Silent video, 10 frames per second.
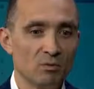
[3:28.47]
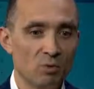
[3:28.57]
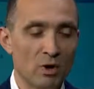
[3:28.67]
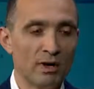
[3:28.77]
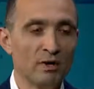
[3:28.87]

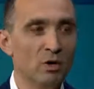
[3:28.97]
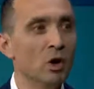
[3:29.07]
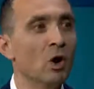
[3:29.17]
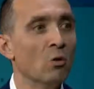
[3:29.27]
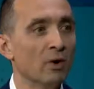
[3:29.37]
one,
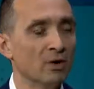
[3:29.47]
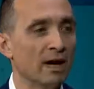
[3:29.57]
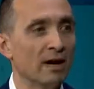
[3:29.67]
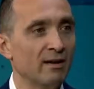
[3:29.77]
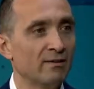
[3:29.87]
know what you
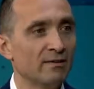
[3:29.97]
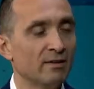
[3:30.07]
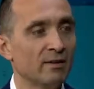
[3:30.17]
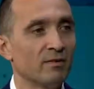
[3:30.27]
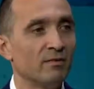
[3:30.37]
have.
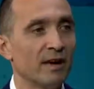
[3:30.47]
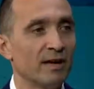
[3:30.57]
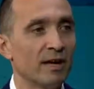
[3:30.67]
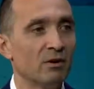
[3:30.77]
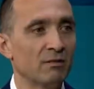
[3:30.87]

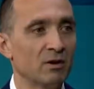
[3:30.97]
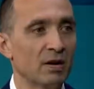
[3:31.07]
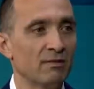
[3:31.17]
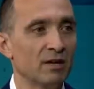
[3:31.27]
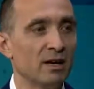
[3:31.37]
Find out if you
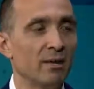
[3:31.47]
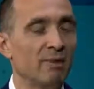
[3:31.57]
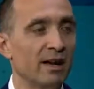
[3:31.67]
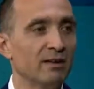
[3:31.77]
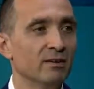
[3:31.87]
have any
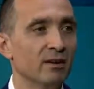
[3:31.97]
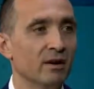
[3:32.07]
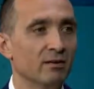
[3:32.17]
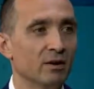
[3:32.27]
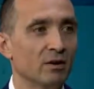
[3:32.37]
abandoned
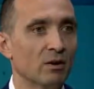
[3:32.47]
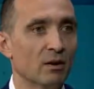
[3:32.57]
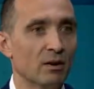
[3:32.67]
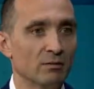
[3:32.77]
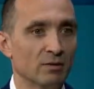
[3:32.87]
uh,
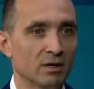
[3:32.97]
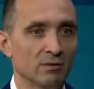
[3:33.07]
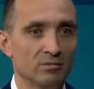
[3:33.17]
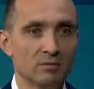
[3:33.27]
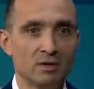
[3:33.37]
or
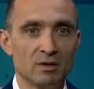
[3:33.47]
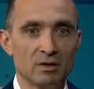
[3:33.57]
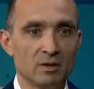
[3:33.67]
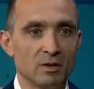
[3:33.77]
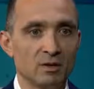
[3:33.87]
um,
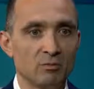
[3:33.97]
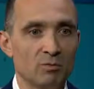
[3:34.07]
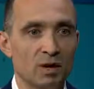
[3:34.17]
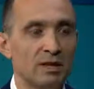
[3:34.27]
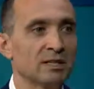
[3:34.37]

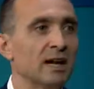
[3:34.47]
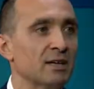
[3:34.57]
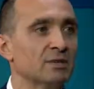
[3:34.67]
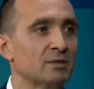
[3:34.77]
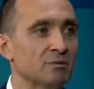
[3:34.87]

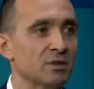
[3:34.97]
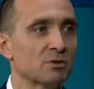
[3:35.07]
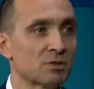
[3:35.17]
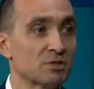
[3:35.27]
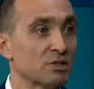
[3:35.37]
unattached
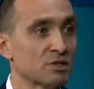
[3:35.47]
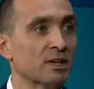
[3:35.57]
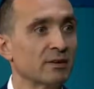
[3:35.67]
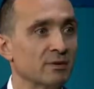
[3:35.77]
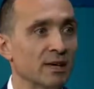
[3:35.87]
resources and just
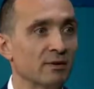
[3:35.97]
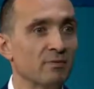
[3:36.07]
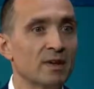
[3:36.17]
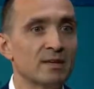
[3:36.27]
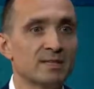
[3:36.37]
shut them down.
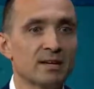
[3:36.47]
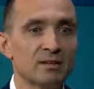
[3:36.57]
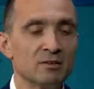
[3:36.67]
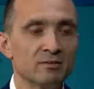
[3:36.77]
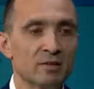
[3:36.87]

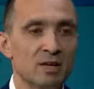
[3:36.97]
Second,